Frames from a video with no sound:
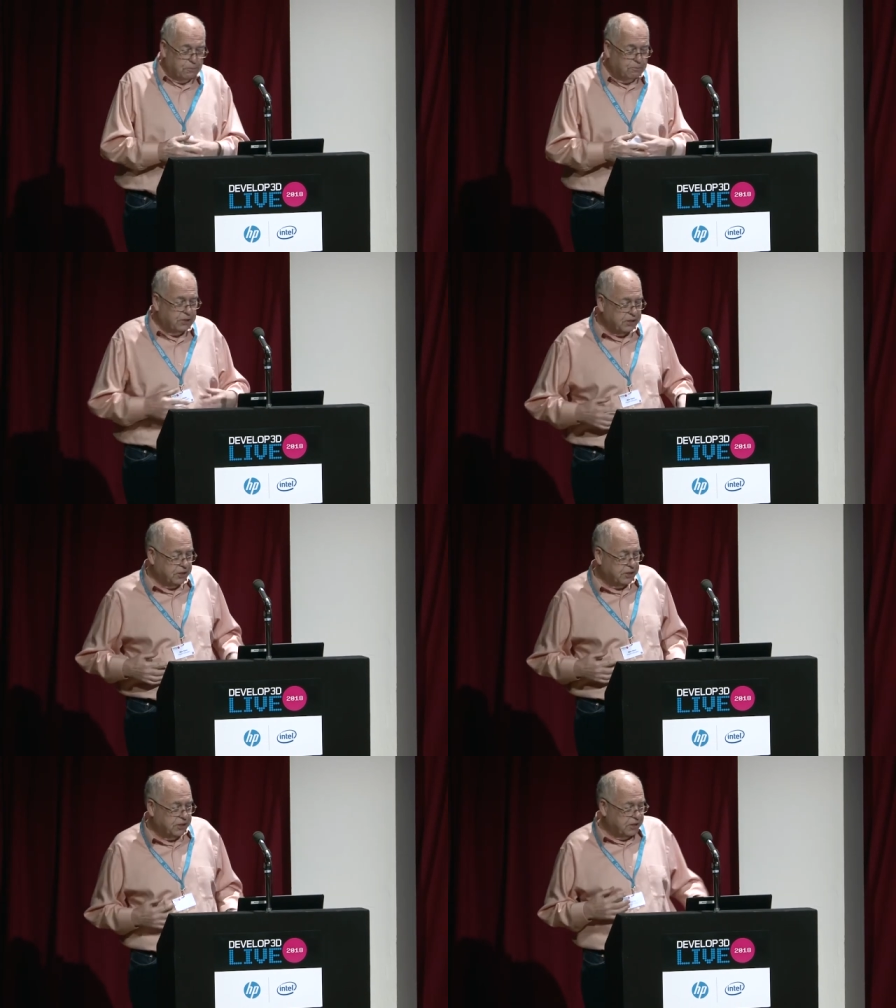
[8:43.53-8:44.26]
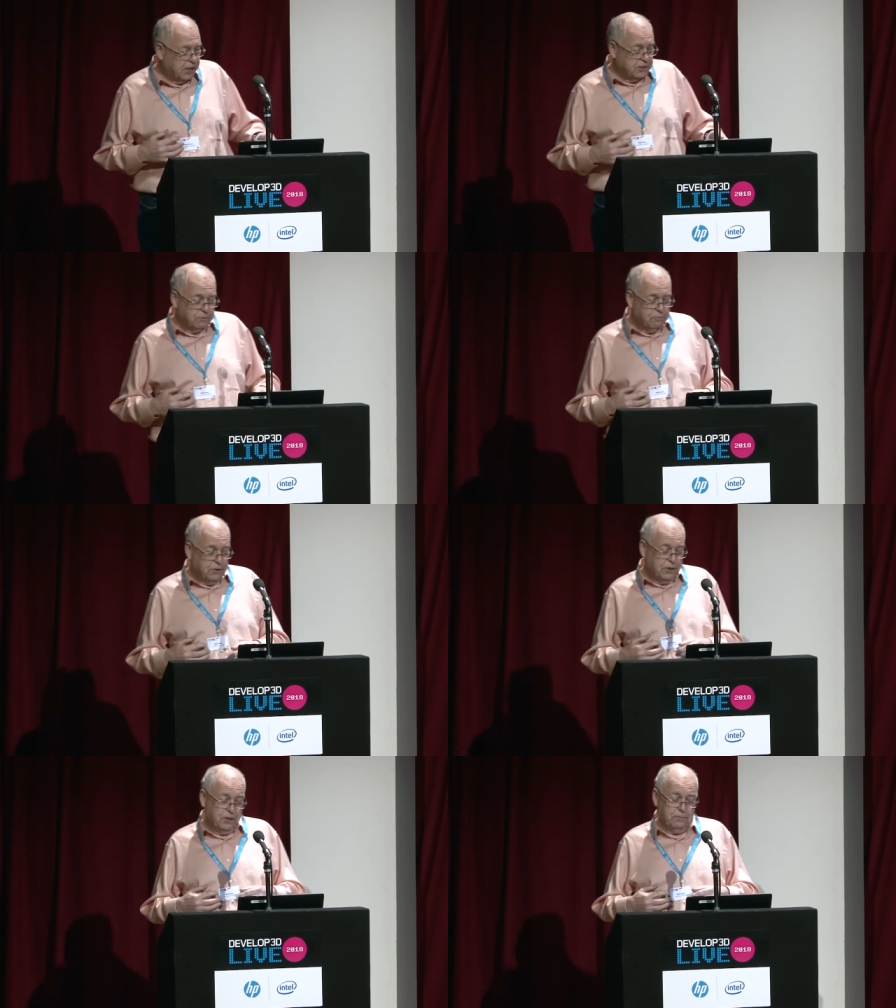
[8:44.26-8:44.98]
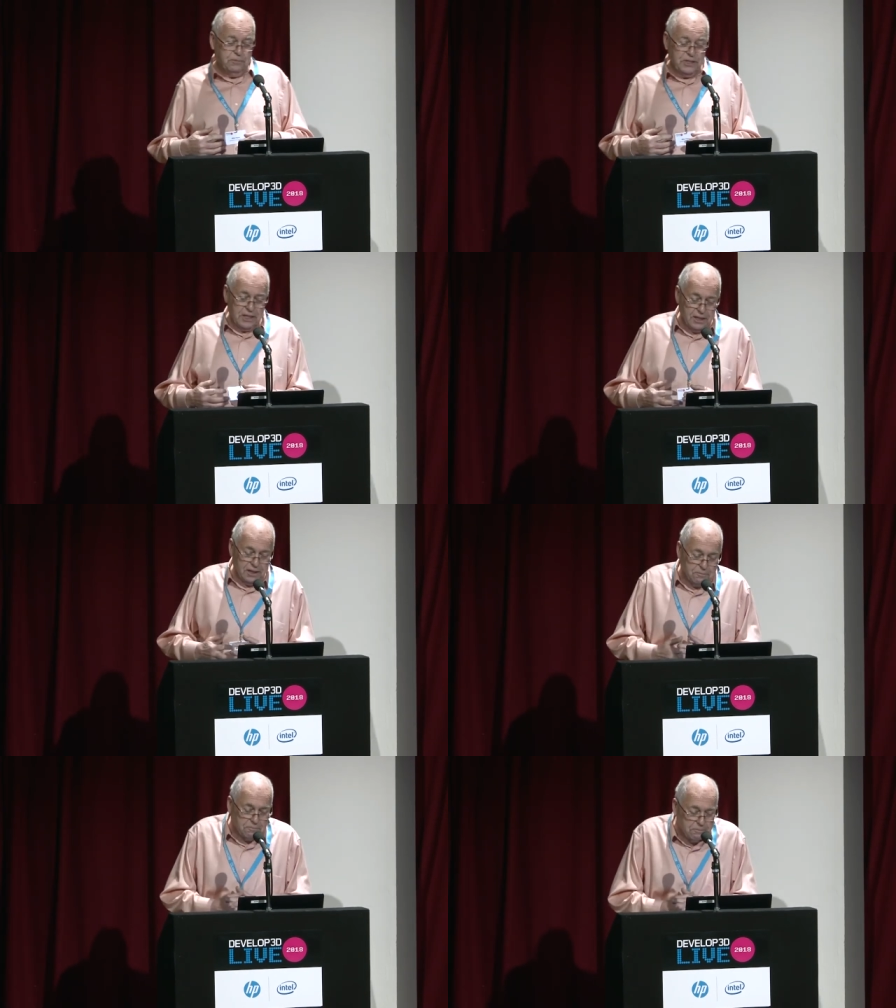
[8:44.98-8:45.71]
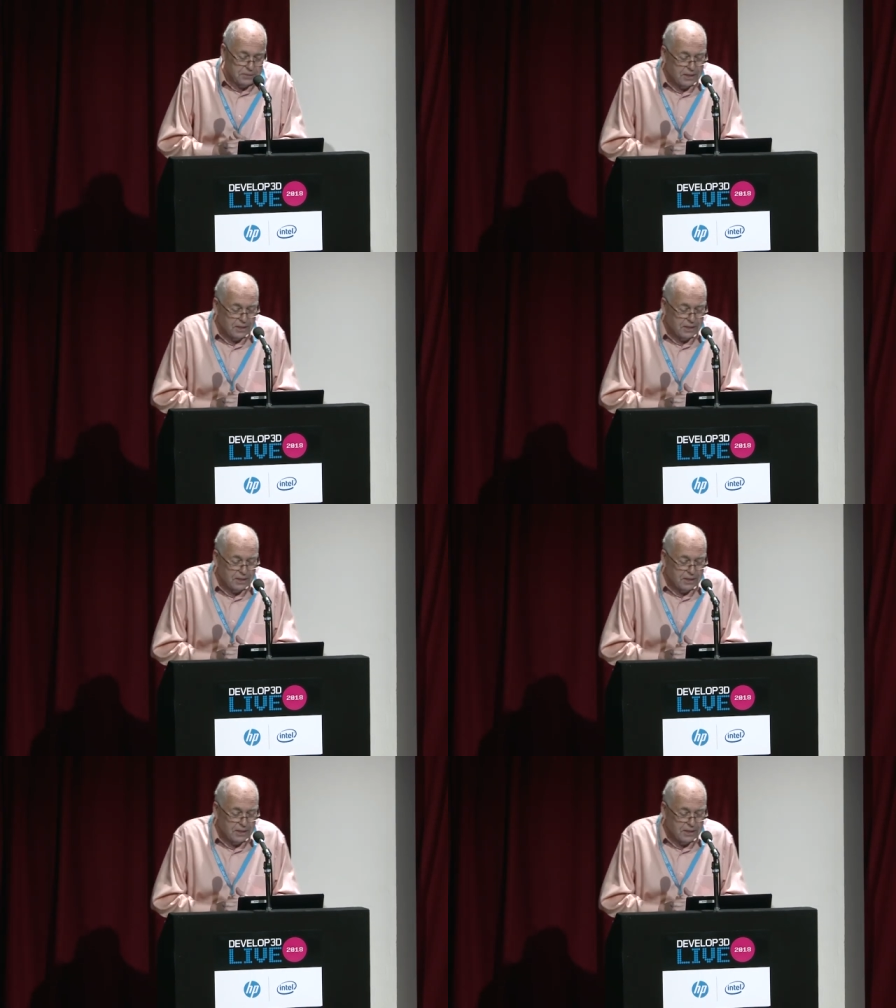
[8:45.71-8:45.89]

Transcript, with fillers: president doesn't want them to come.